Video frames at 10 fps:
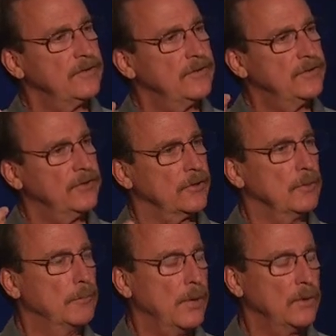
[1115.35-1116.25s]
It's
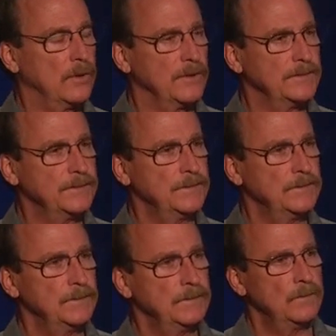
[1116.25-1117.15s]
circumpolar.
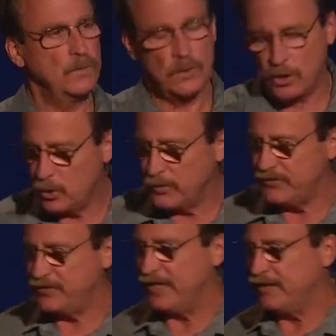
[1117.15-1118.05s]
We'll always
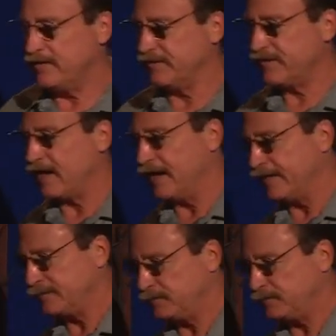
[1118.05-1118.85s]
see it in the sky.